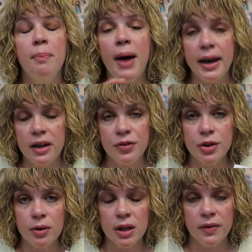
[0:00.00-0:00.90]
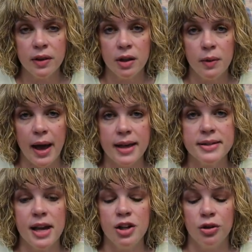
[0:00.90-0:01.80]
But if you don't live in the
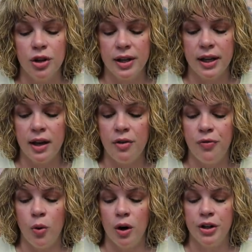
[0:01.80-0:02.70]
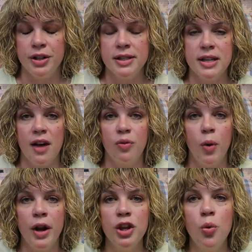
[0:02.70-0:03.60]
US and you're looking for good stuff,
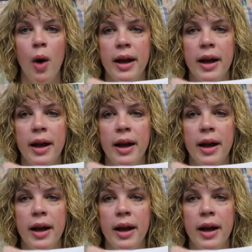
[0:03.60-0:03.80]
what you